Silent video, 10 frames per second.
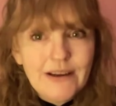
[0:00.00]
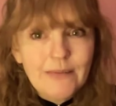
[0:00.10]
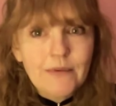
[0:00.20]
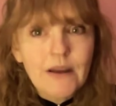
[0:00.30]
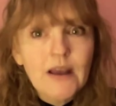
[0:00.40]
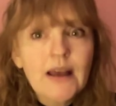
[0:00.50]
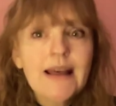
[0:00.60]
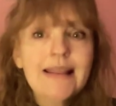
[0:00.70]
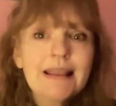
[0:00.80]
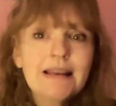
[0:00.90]
of them.
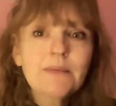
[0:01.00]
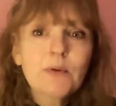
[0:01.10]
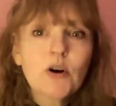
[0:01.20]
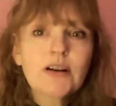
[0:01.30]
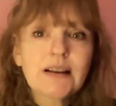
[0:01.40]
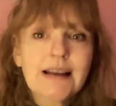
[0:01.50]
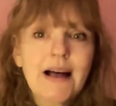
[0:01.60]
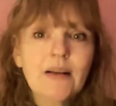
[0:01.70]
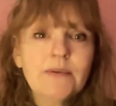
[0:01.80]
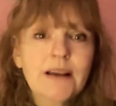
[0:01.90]
This product
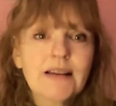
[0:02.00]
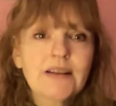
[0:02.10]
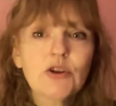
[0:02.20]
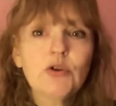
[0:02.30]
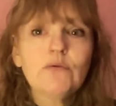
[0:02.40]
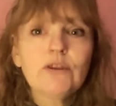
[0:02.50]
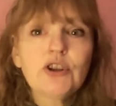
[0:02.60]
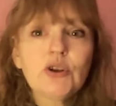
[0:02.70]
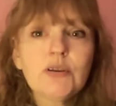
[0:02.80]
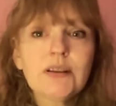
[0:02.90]
helps us to
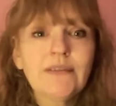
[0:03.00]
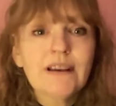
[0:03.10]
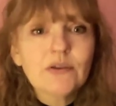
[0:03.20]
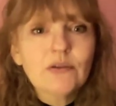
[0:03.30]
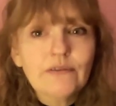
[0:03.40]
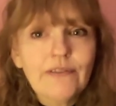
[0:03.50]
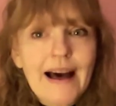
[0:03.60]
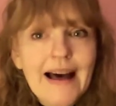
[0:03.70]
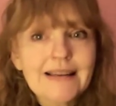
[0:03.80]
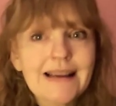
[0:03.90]
reduce the visceral
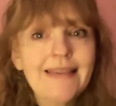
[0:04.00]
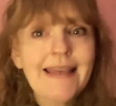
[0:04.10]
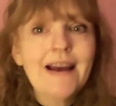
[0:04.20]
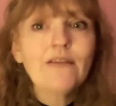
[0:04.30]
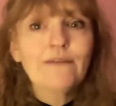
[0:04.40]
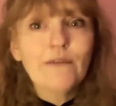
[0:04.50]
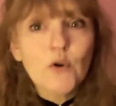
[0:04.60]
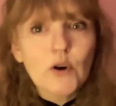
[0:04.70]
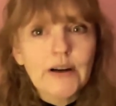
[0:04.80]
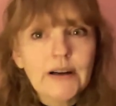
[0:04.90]
fat, and
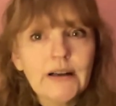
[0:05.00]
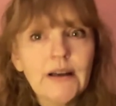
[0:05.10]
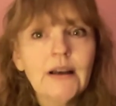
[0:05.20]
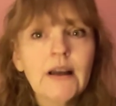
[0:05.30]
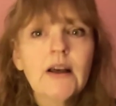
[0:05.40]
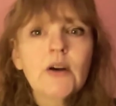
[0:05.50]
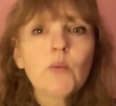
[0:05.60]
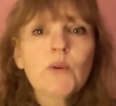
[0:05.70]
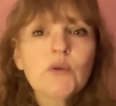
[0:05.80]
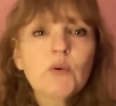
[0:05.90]
therefore
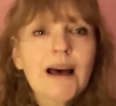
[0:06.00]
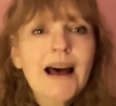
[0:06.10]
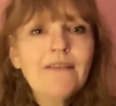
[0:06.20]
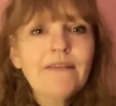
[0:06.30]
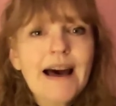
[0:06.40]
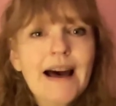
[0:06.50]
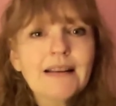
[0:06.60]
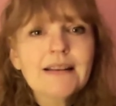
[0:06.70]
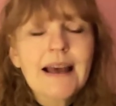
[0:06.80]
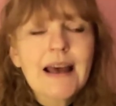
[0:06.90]
we don't have
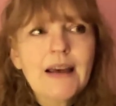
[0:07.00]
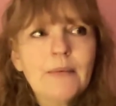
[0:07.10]
that